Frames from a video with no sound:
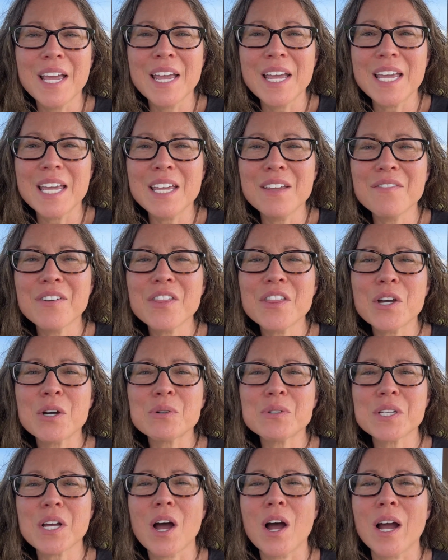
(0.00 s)
Even though
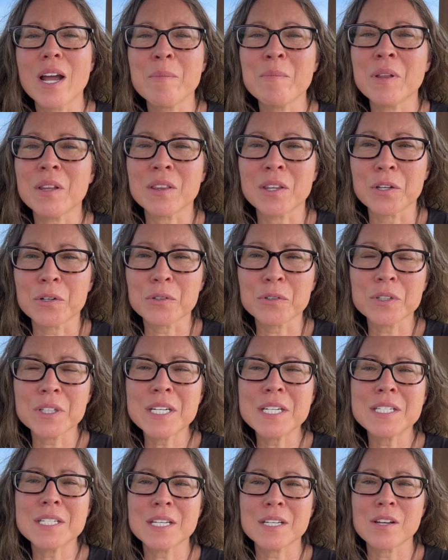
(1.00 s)
time
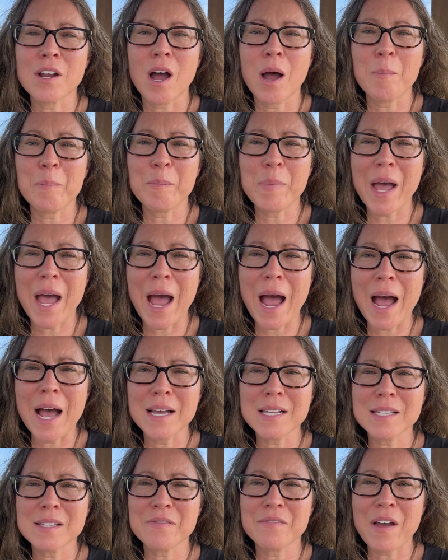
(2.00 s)
literally did not
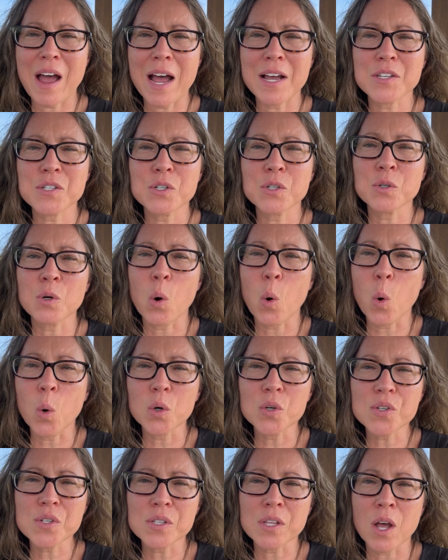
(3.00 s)
pass faster
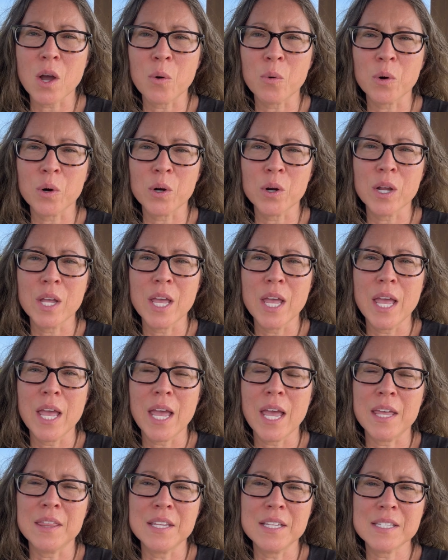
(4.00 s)
or slower
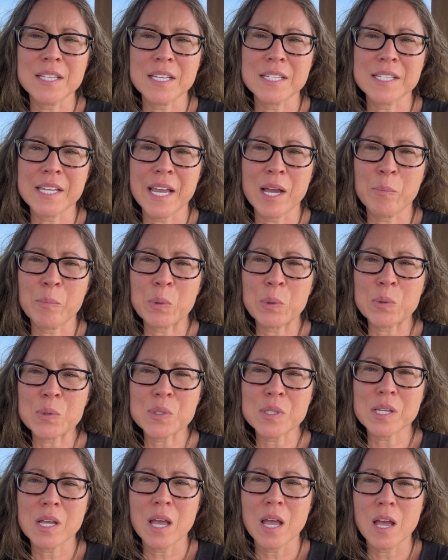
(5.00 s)
in these
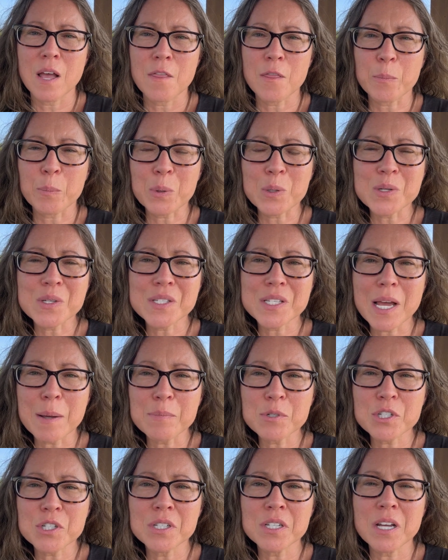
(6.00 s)
examples, the
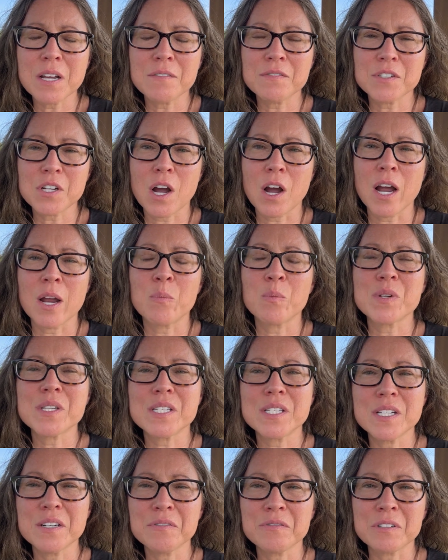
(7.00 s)
perception of time was
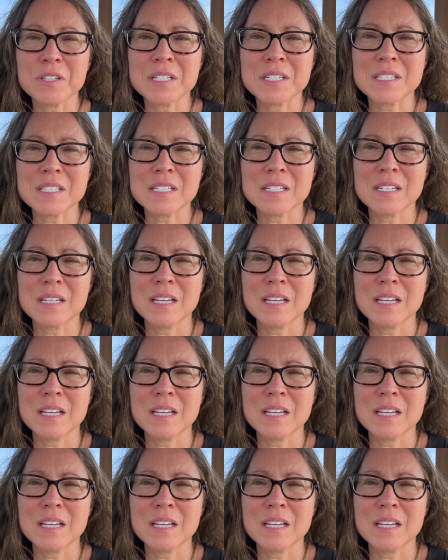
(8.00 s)
different.